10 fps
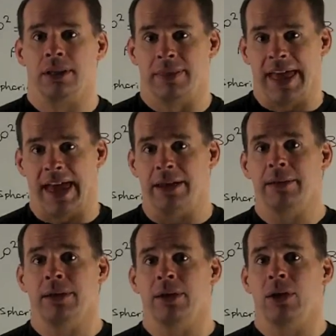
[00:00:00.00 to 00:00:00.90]

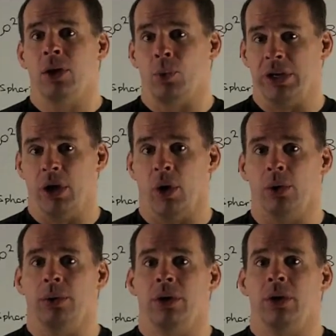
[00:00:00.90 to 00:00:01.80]
Then we
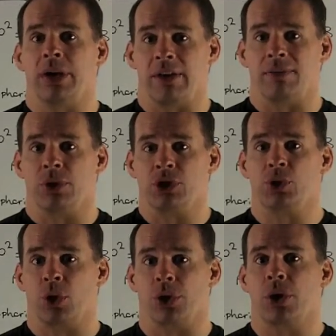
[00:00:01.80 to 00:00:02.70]
note, okay, for the
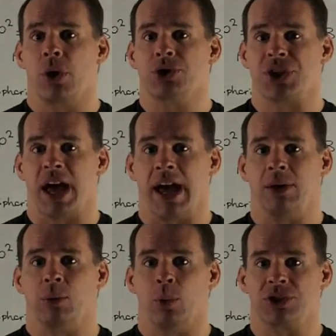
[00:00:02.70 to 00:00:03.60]
shorter
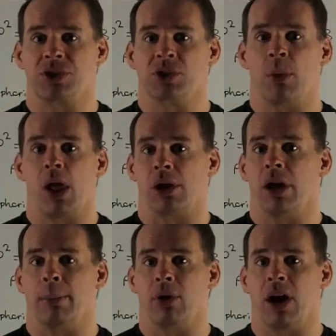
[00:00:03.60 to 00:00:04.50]
cosine, well, what's the smaller
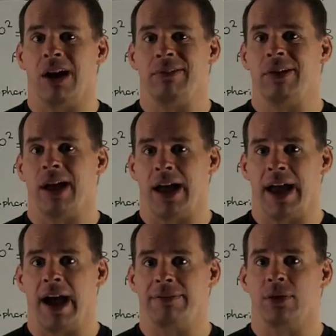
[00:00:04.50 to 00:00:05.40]
number of a
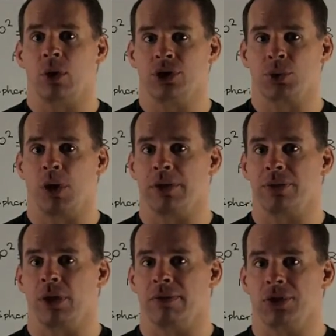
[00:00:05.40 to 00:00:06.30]
half or square root of
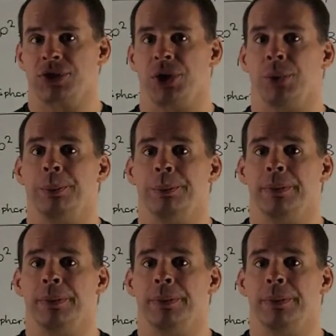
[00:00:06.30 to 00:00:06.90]
three over two?